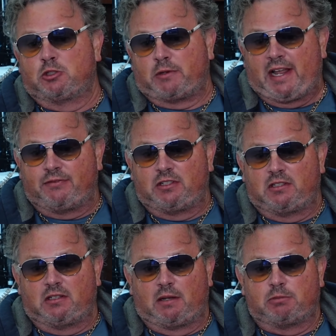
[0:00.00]

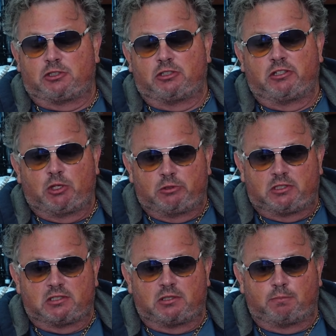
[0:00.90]
drafted. I'm sure you were
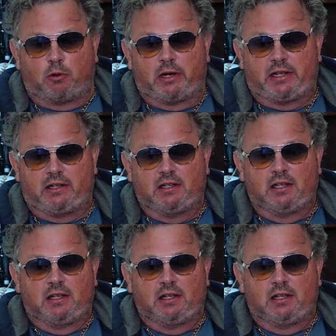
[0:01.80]
disappointed.